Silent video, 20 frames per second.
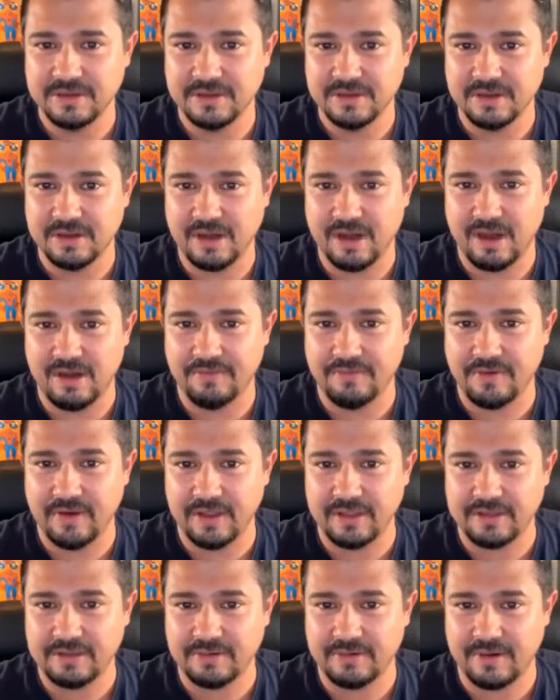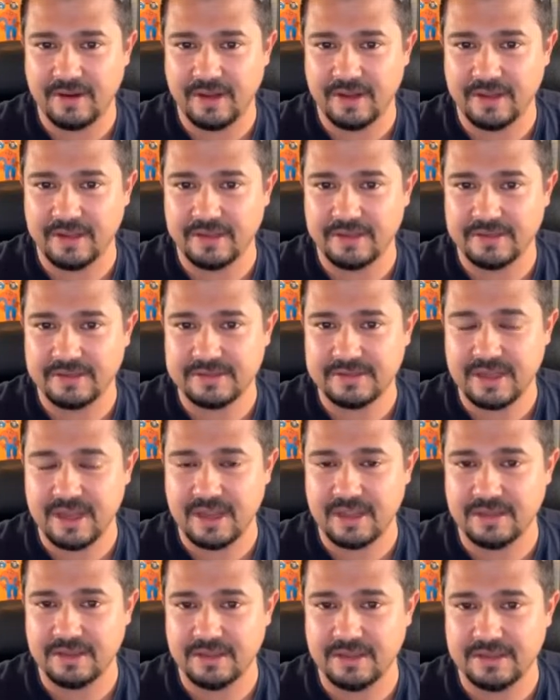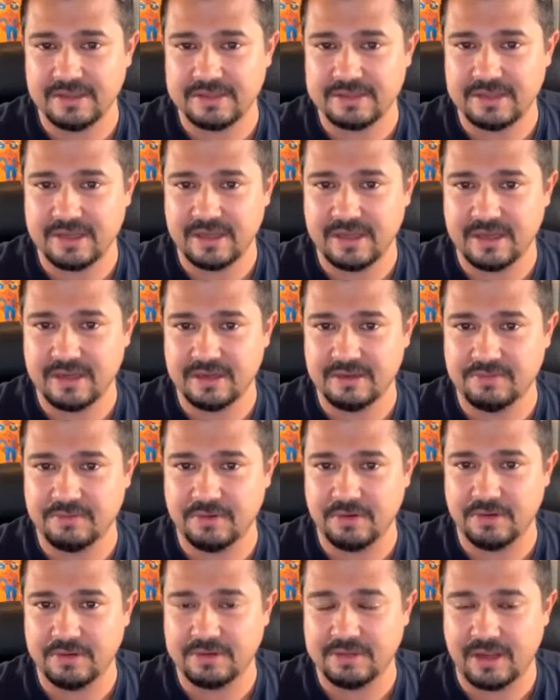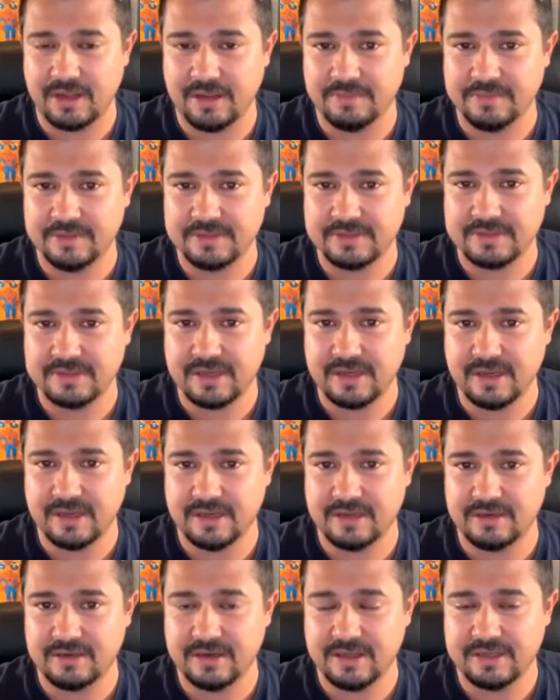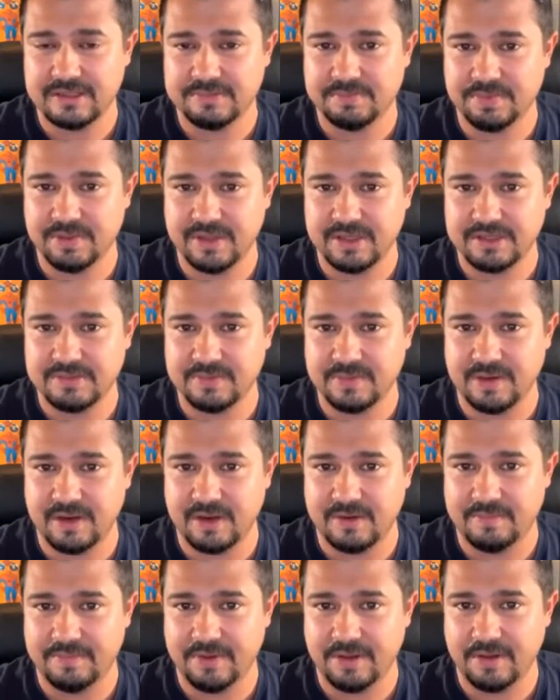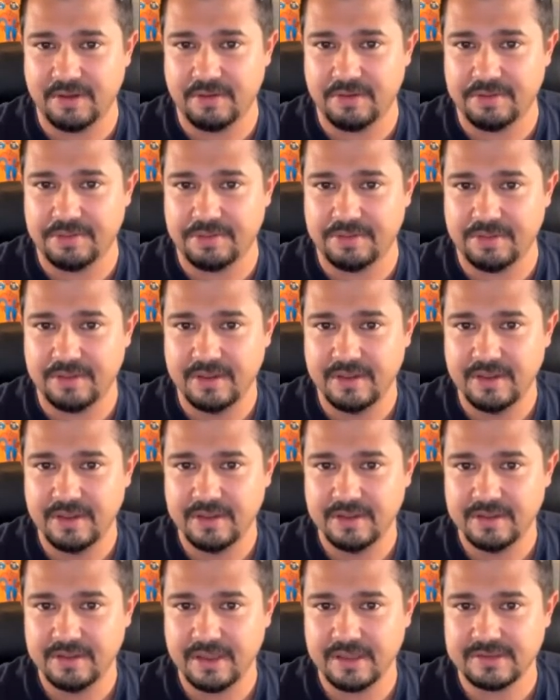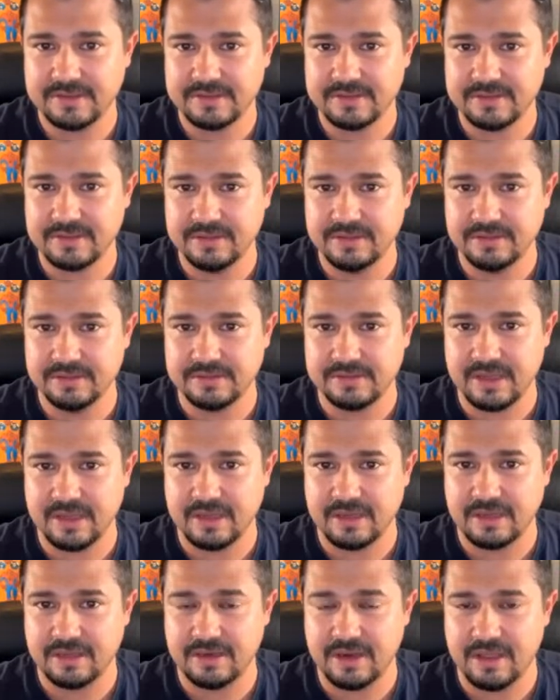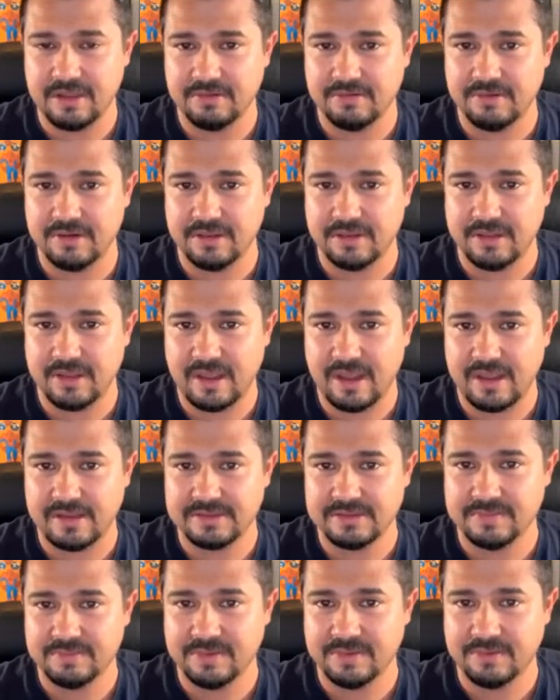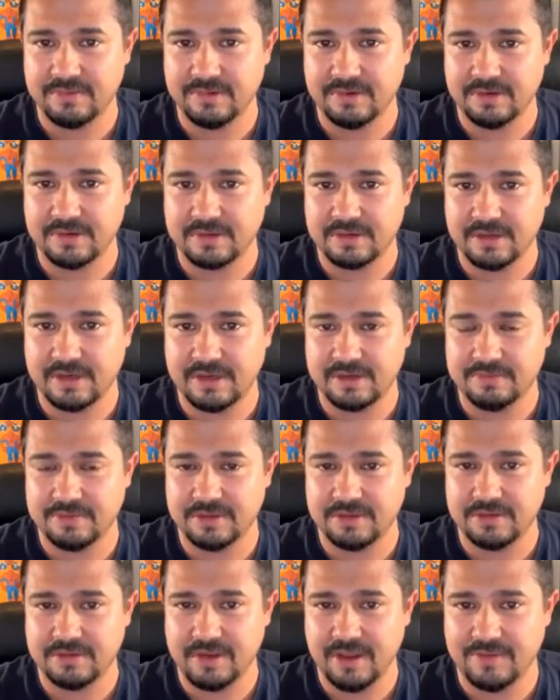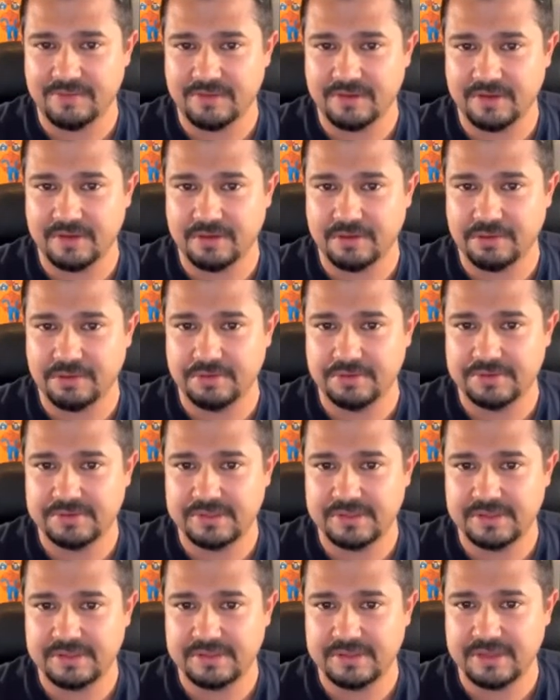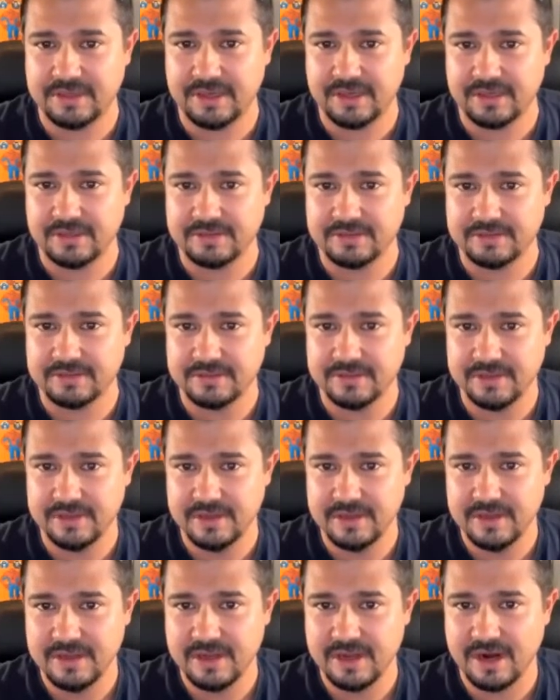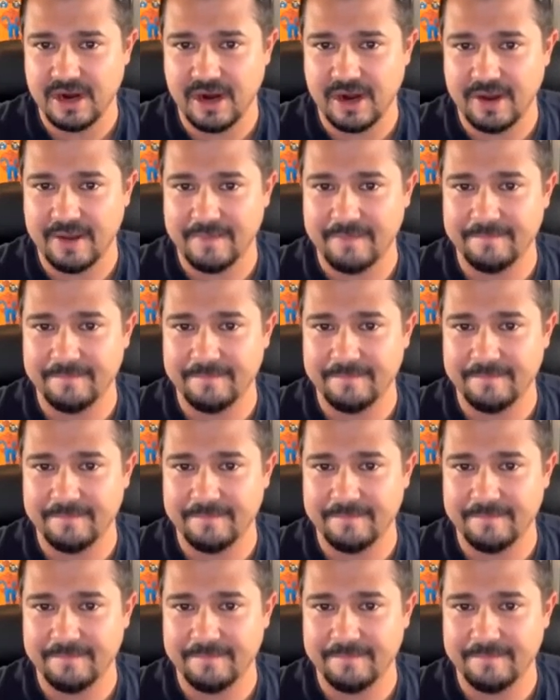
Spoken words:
Off-white to white. Stan Lee signed. Roy Thomas signed. Nice placement on both. That looks like another one that hasn't been worked on, but you have to go through CCS. All right.